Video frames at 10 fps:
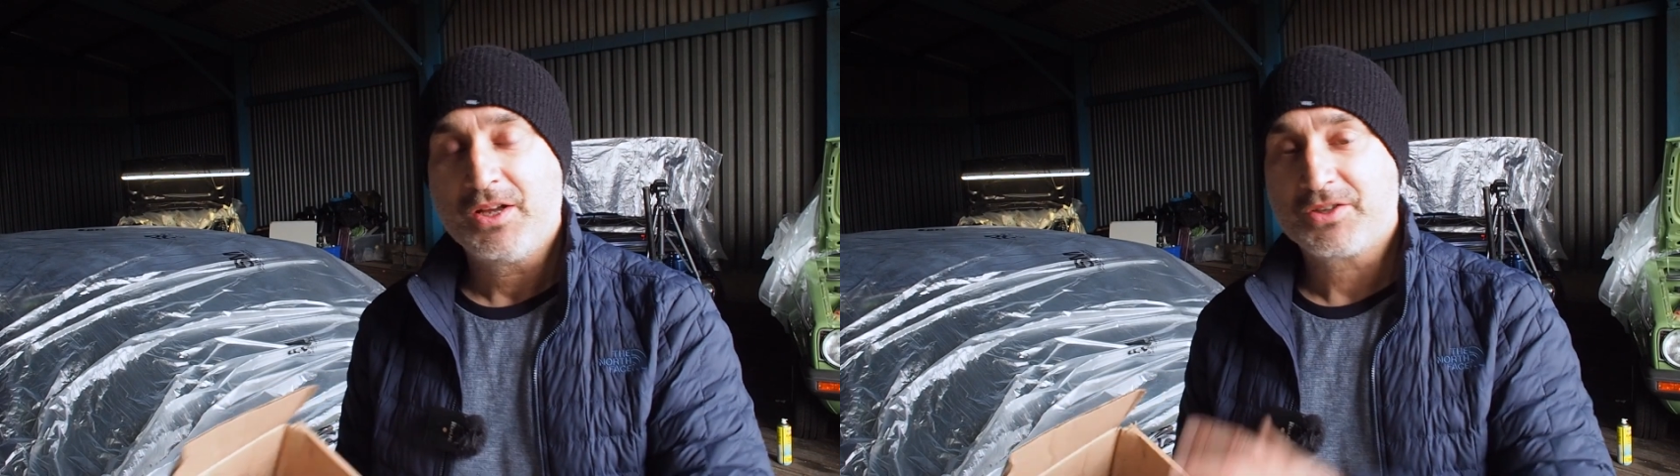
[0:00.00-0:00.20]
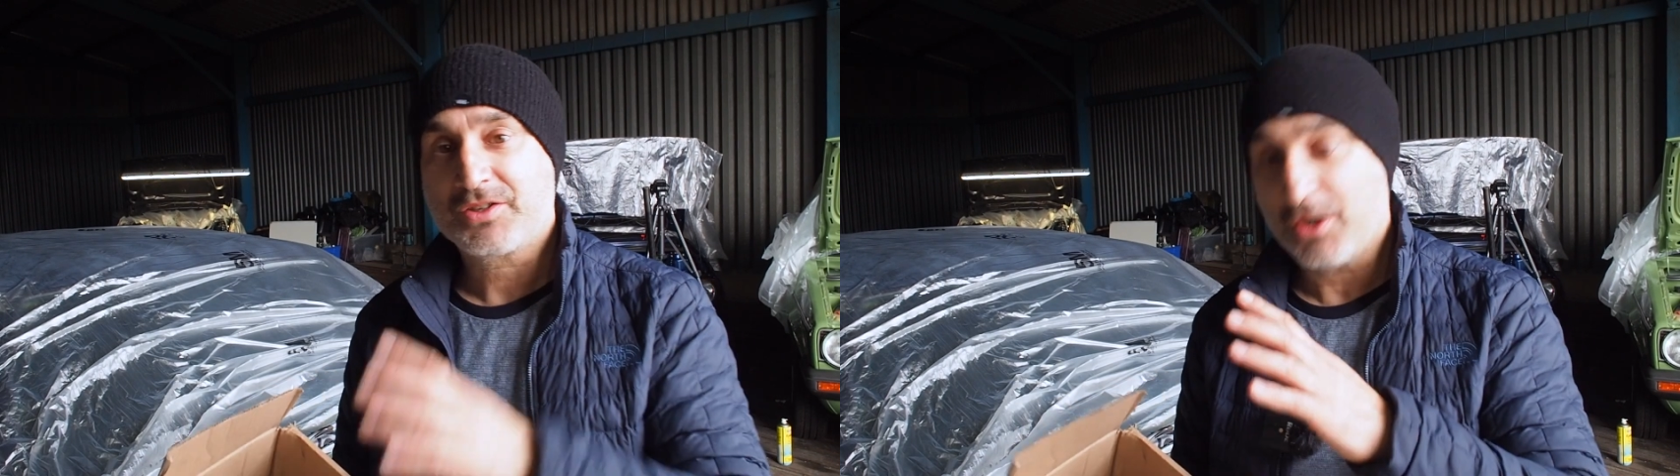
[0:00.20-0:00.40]

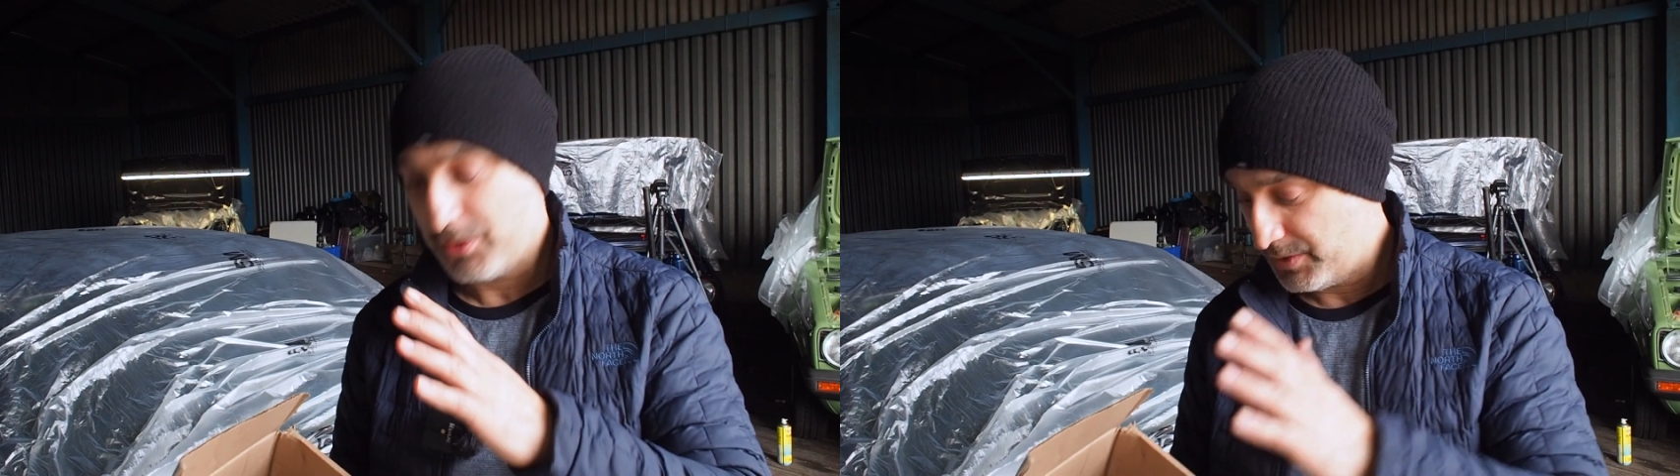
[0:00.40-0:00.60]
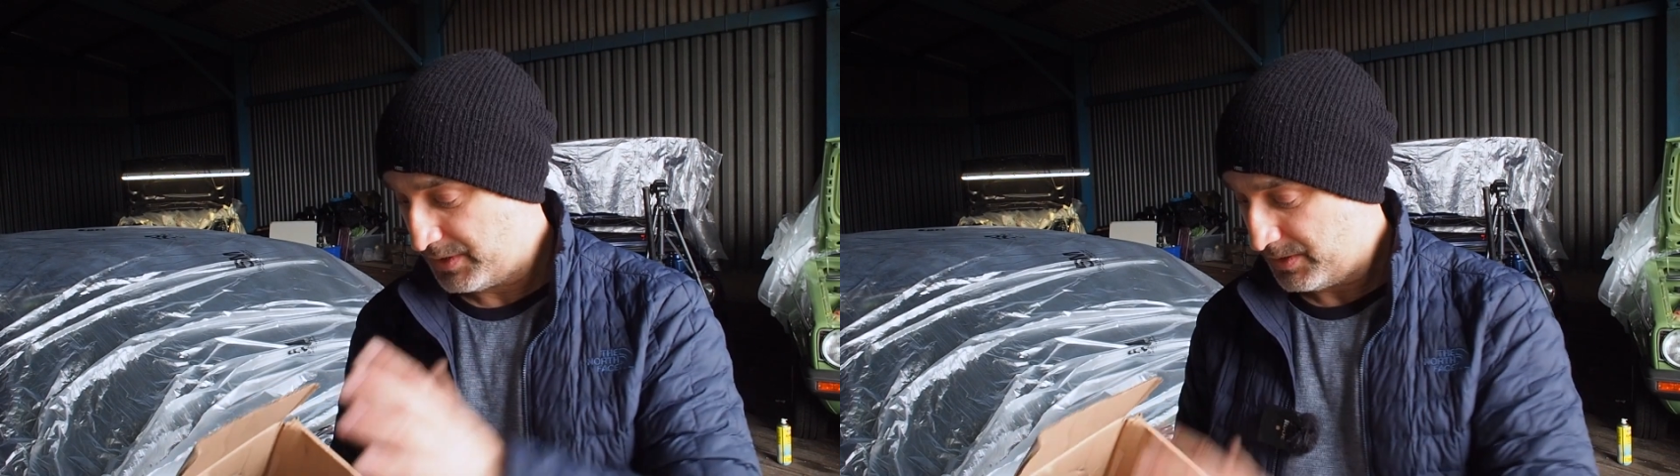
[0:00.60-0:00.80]

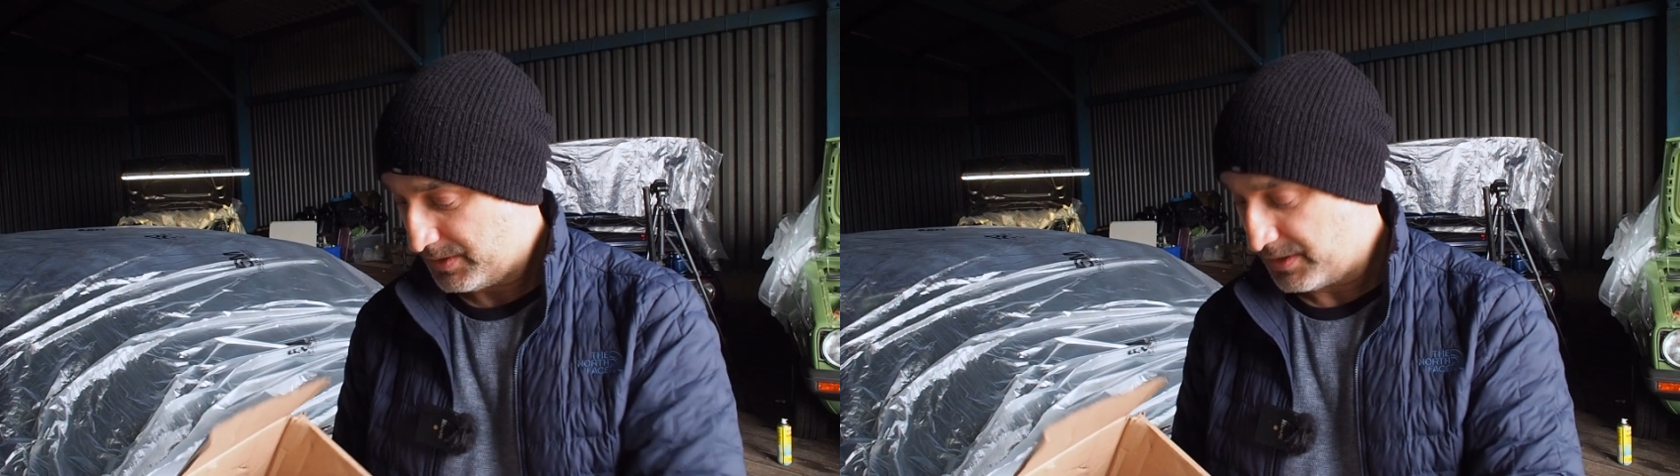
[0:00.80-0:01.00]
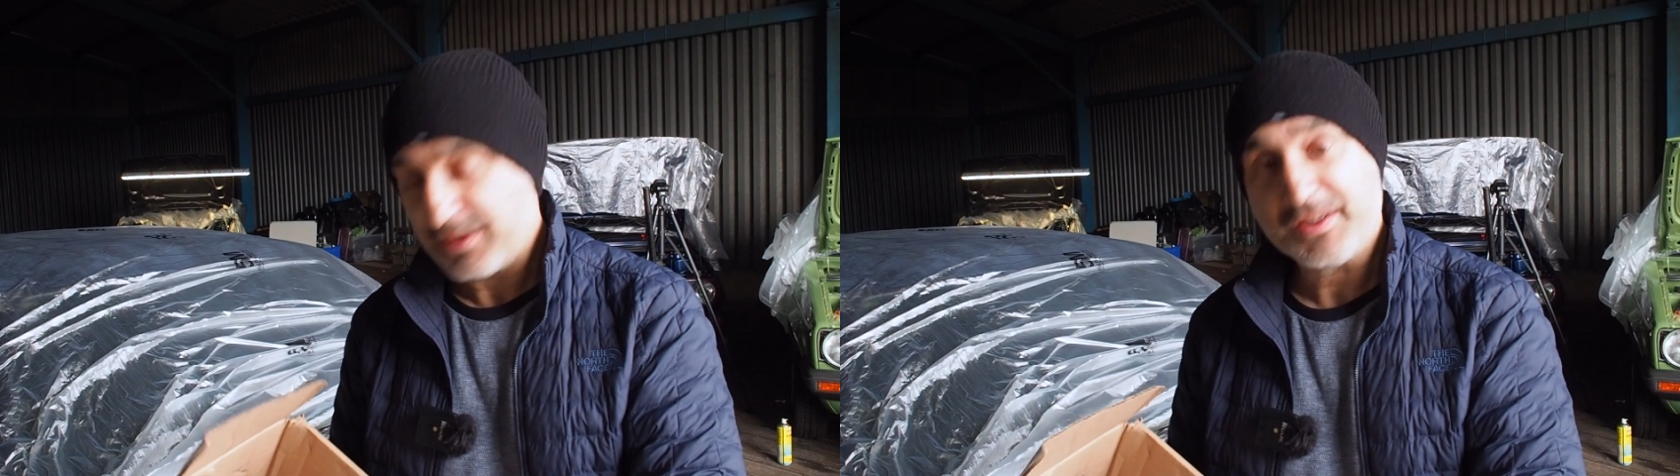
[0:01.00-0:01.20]
So
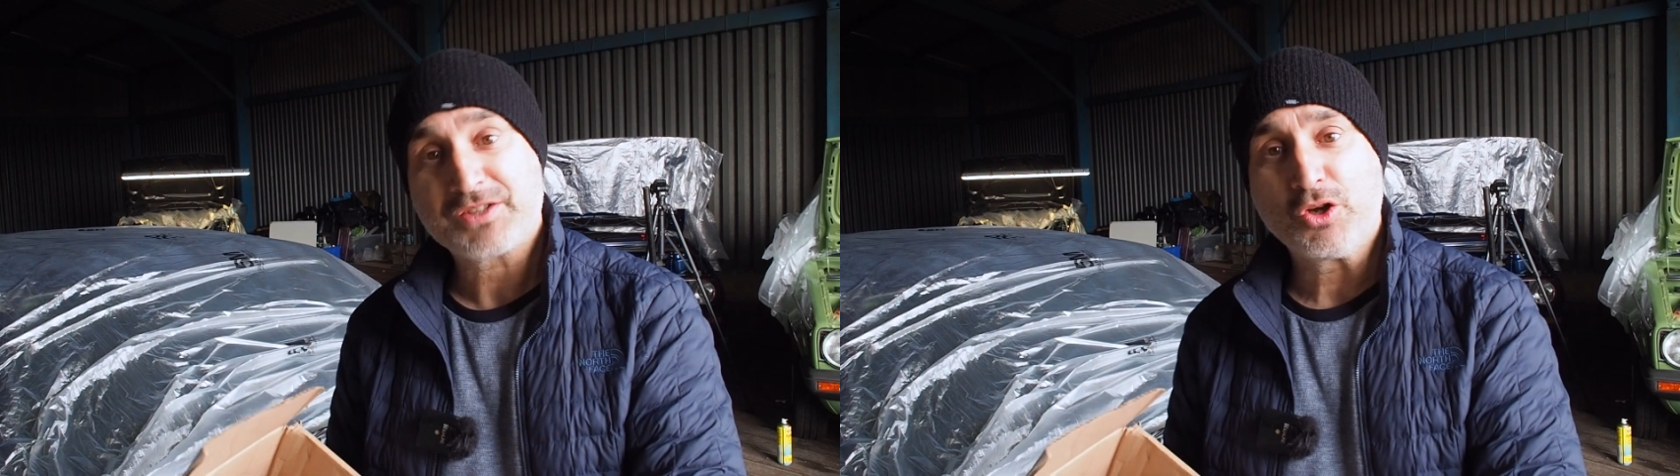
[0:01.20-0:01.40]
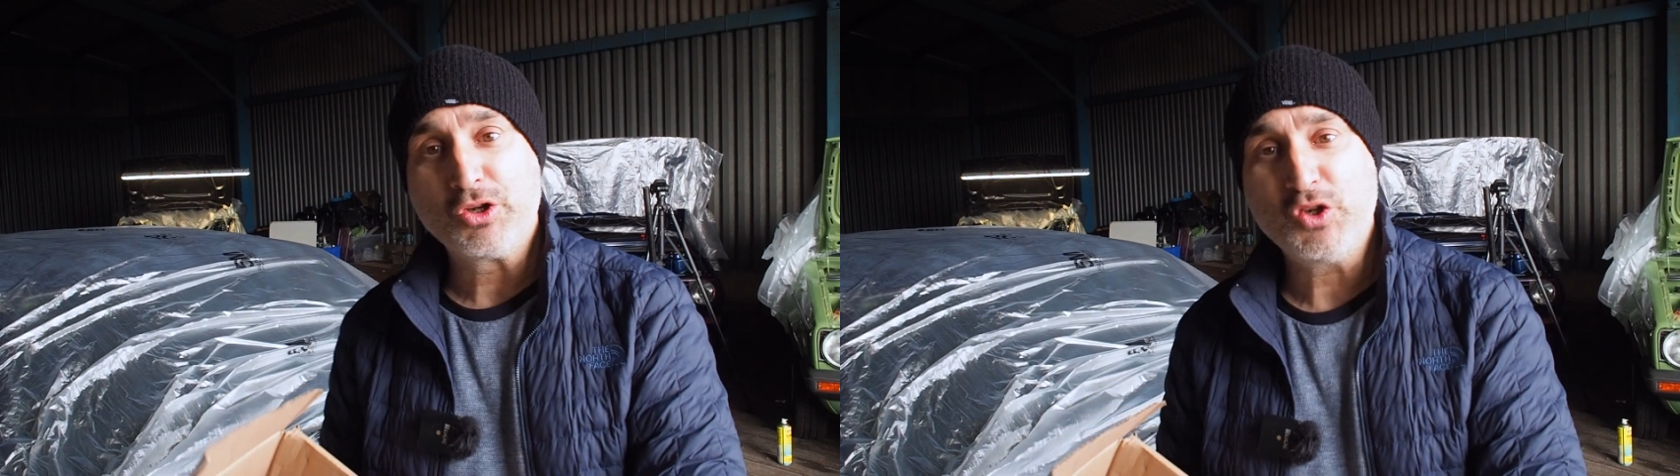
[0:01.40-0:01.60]
there's
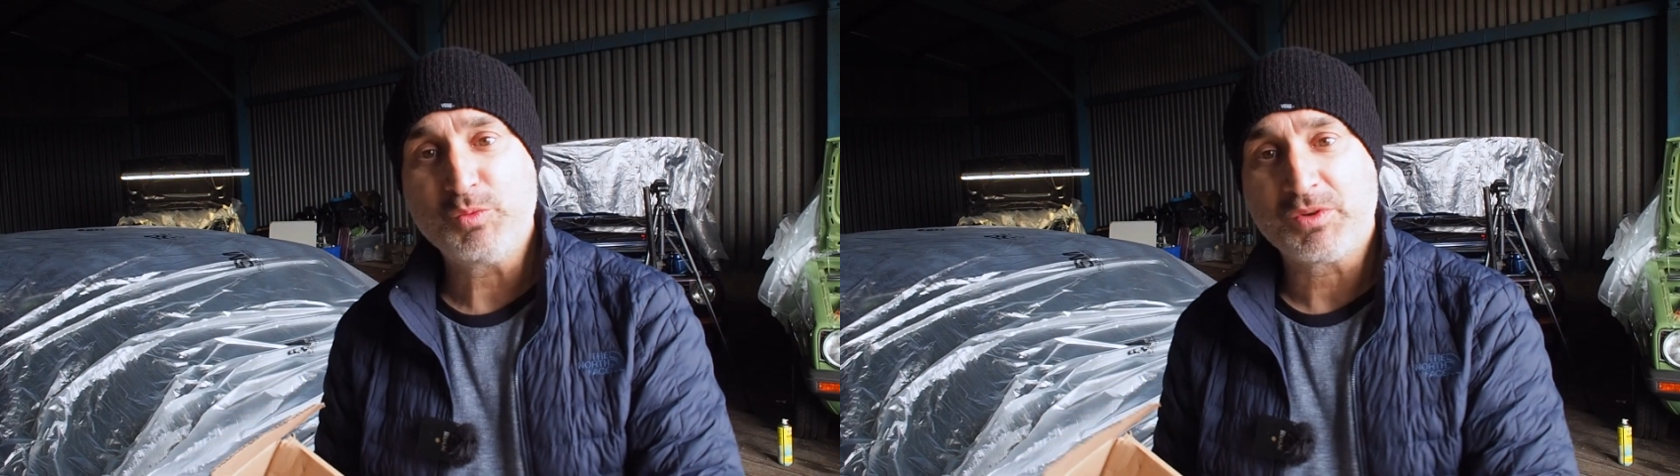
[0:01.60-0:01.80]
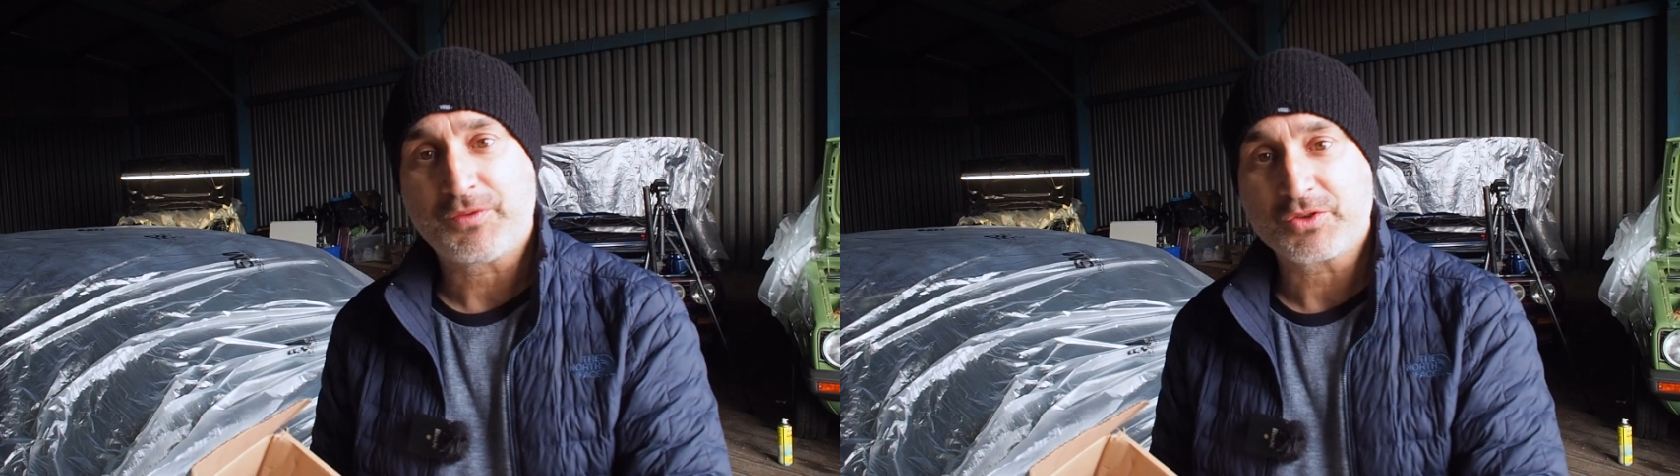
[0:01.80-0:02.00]
no
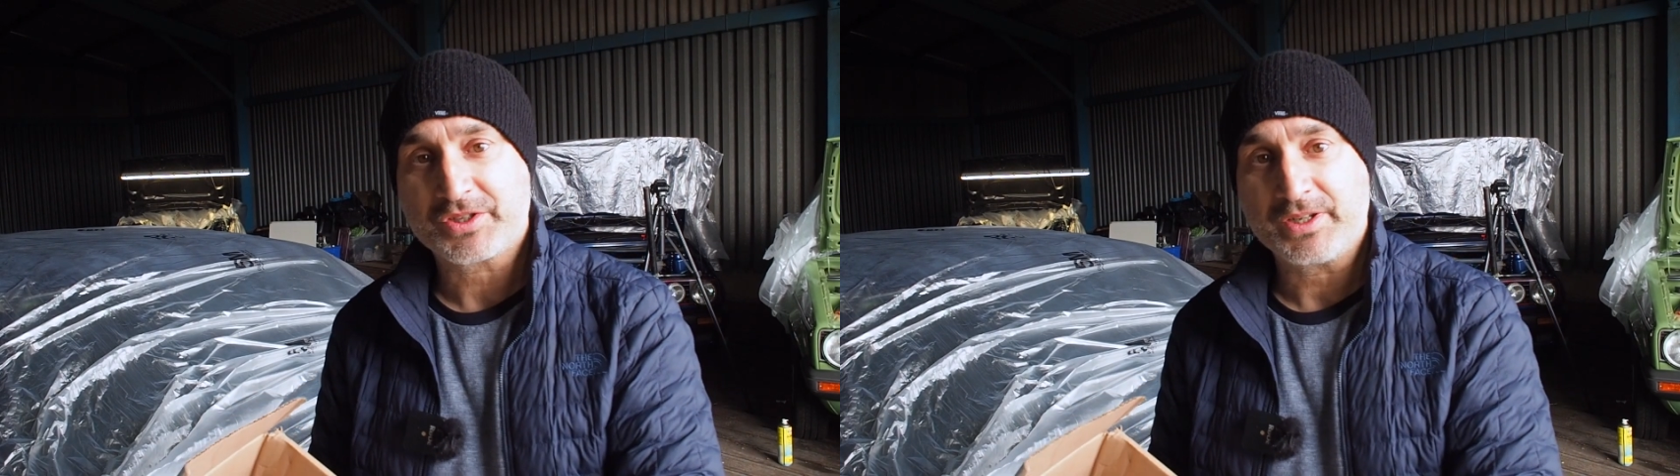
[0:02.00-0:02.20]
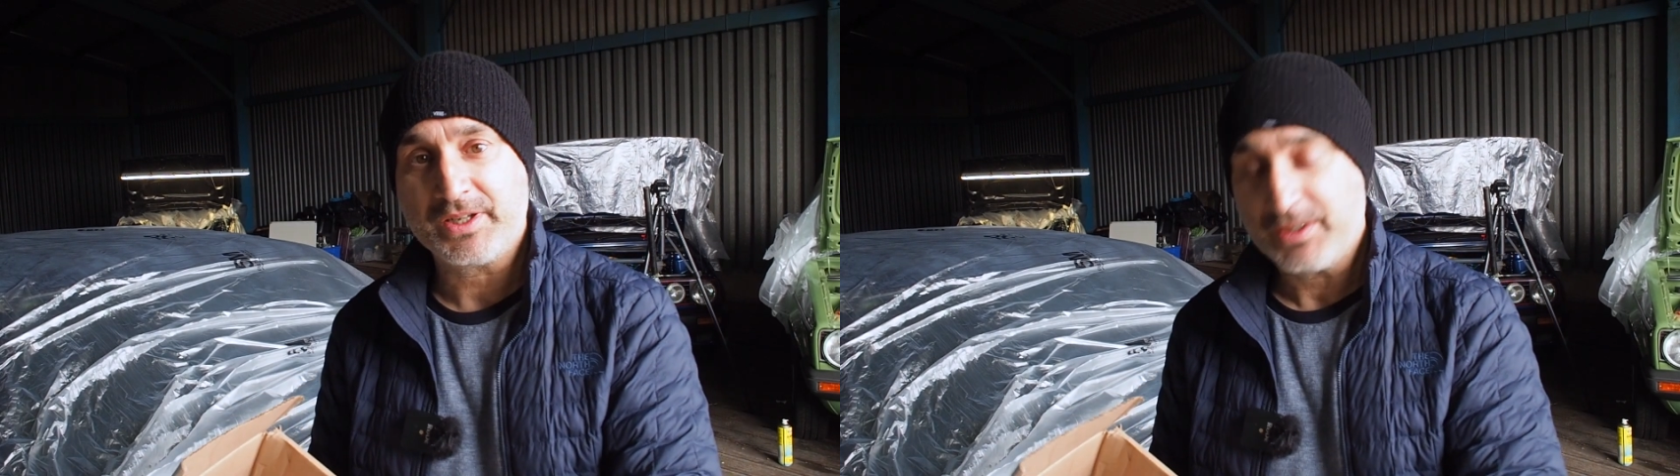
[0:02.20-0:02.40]
loom,
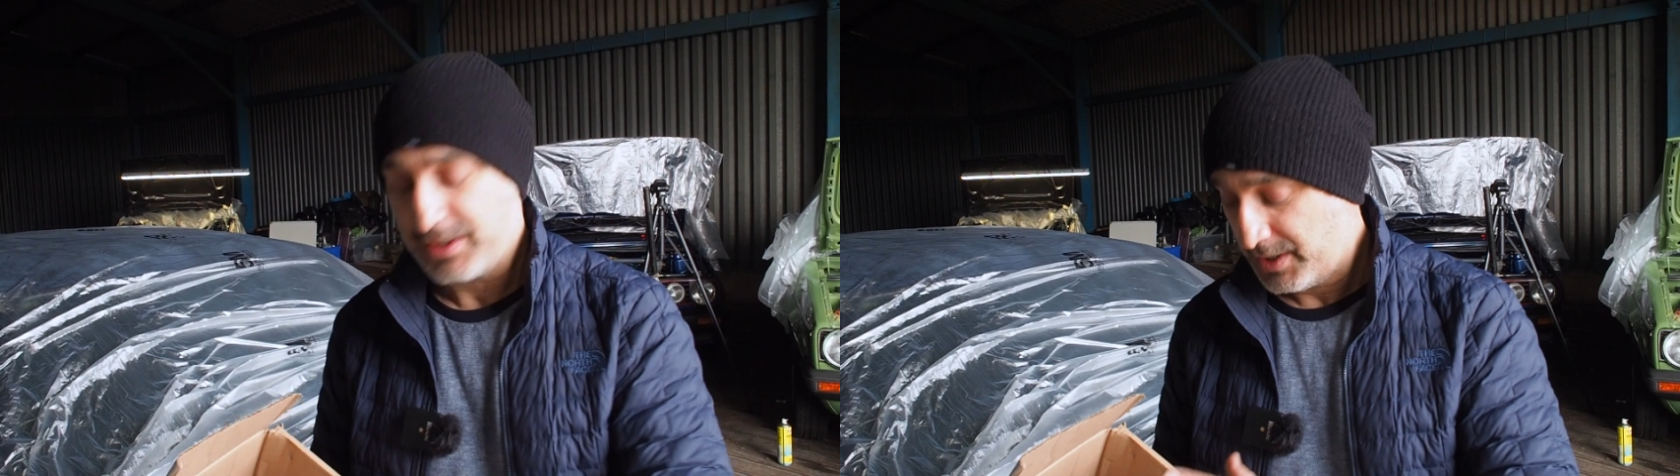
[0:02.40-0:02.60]
unfortunately.